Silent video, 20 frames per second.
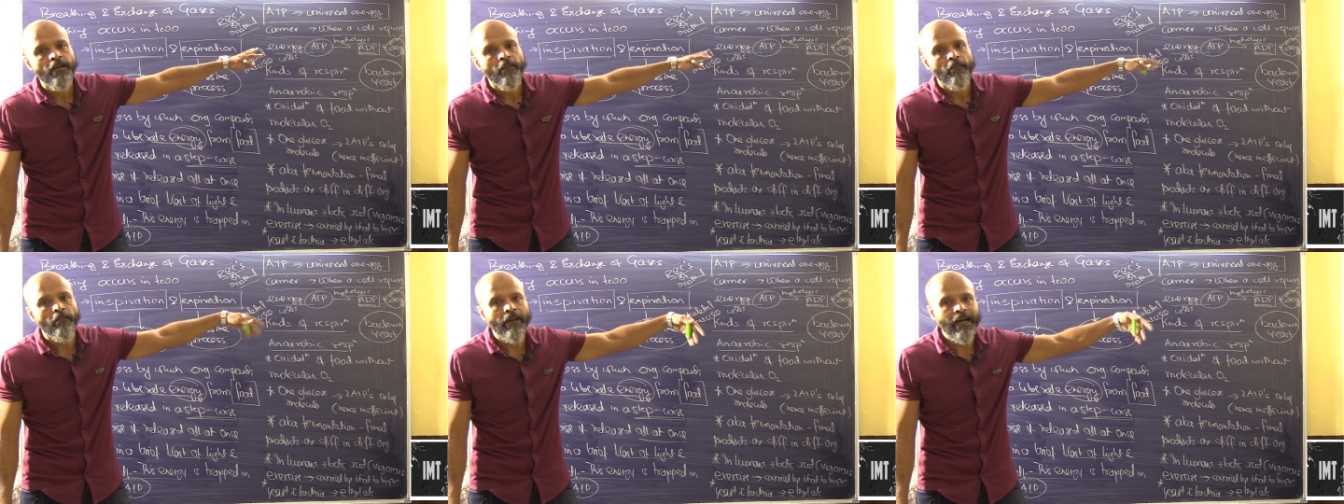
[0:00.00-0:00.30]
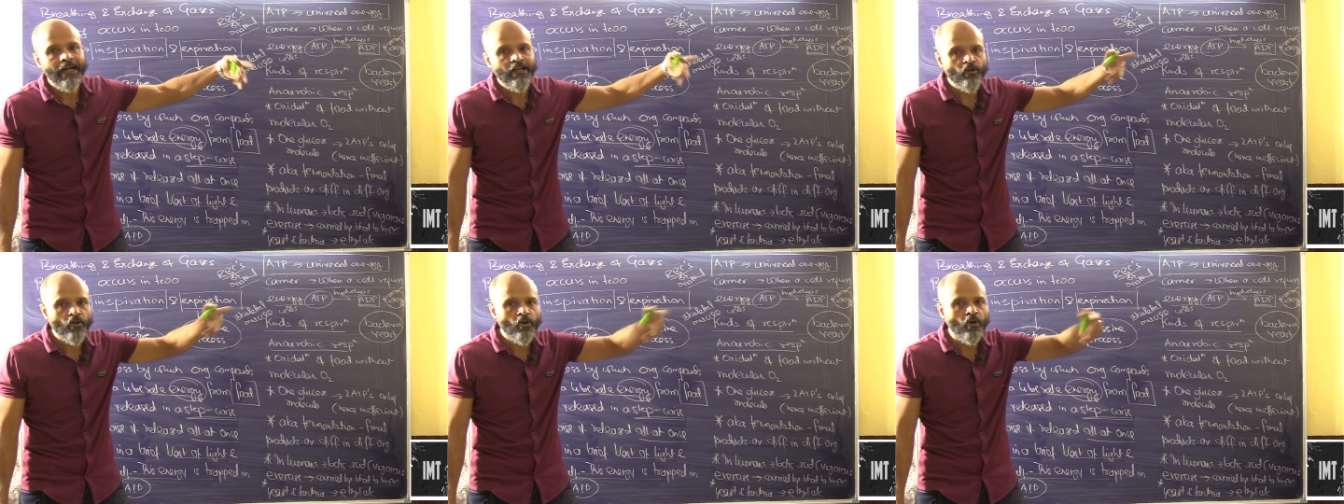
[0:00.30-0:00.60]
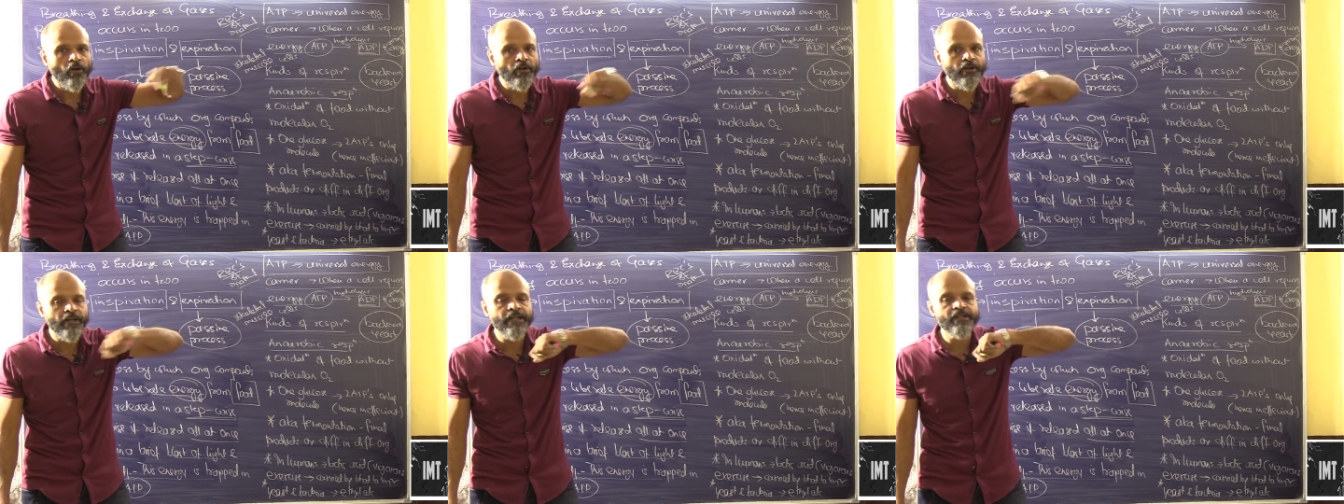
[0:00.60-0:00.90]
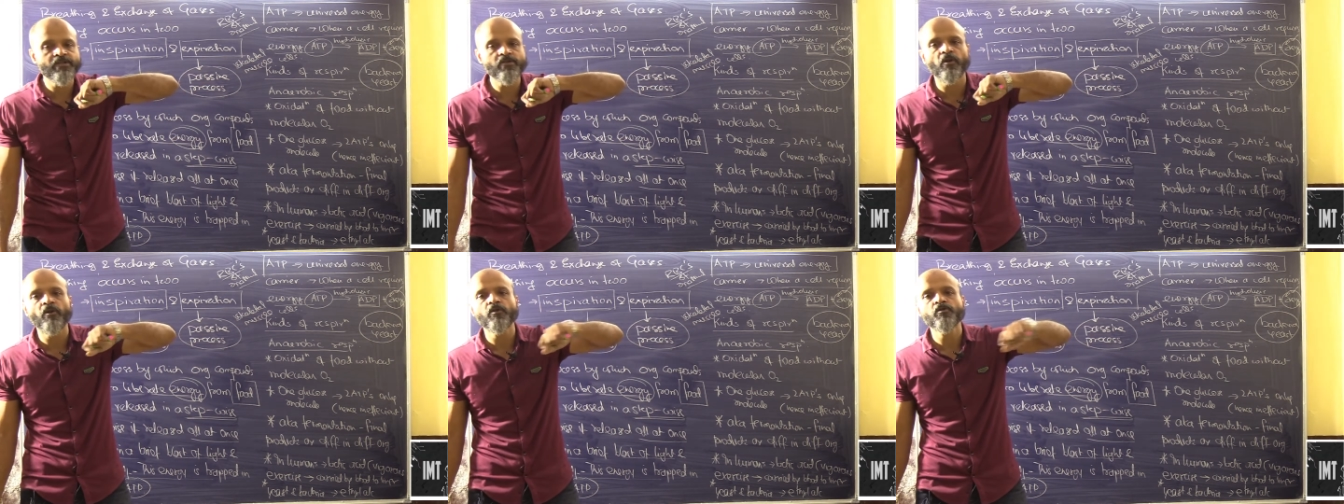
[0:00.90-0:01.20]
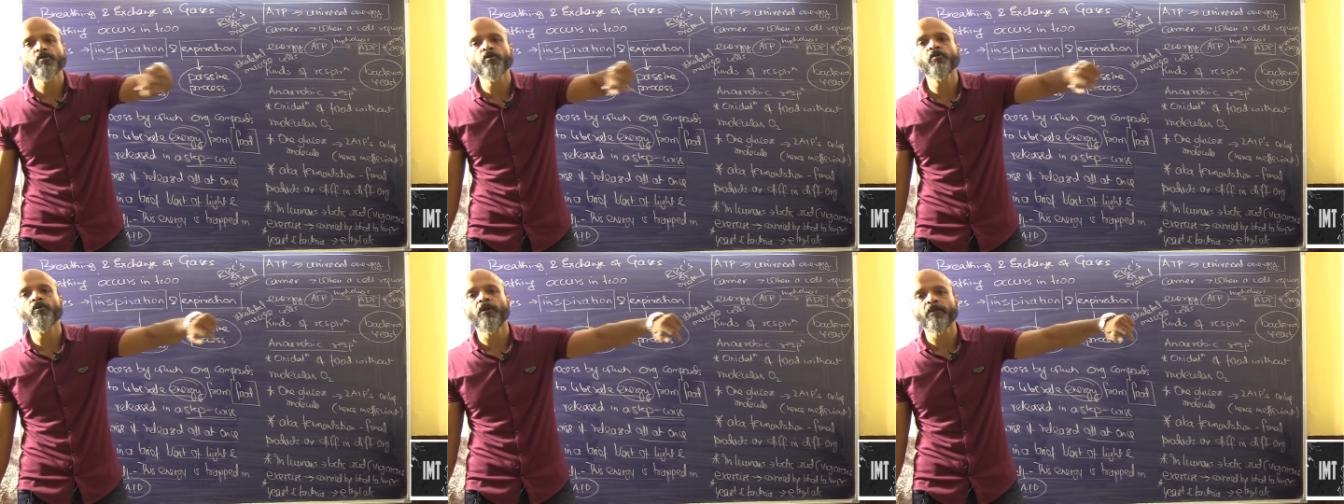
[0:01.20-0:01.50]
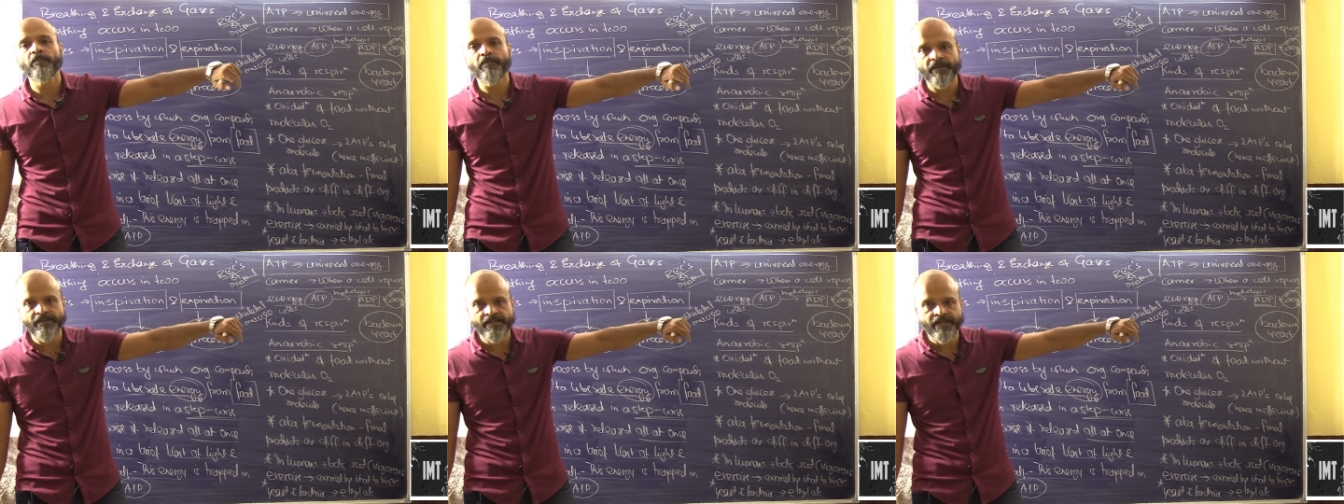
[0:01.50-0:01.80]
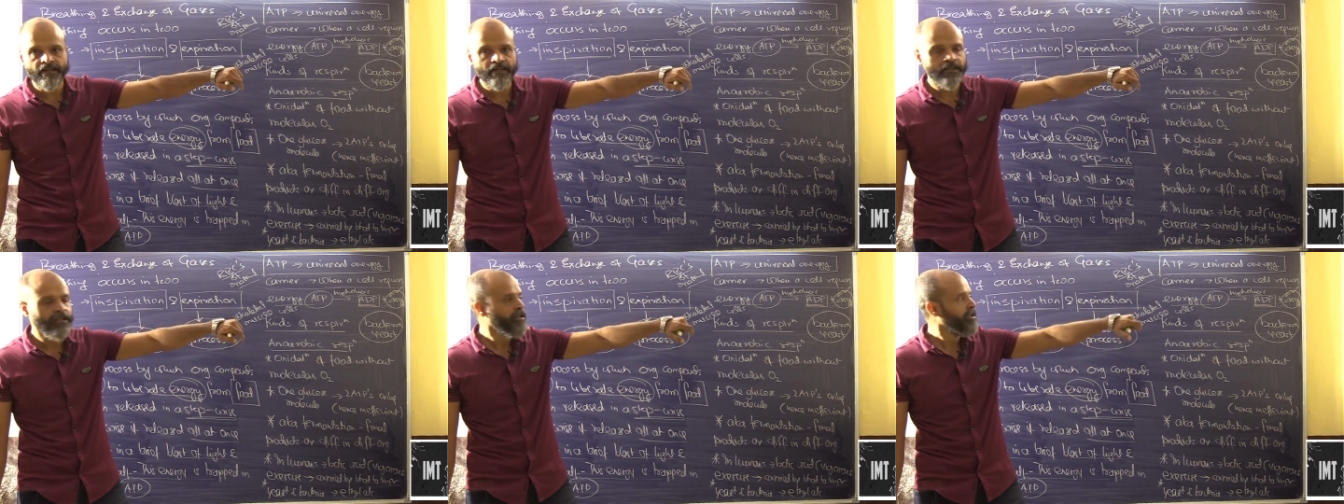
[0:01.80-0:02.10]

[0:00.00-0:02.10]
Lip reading: mitochondria is also not present,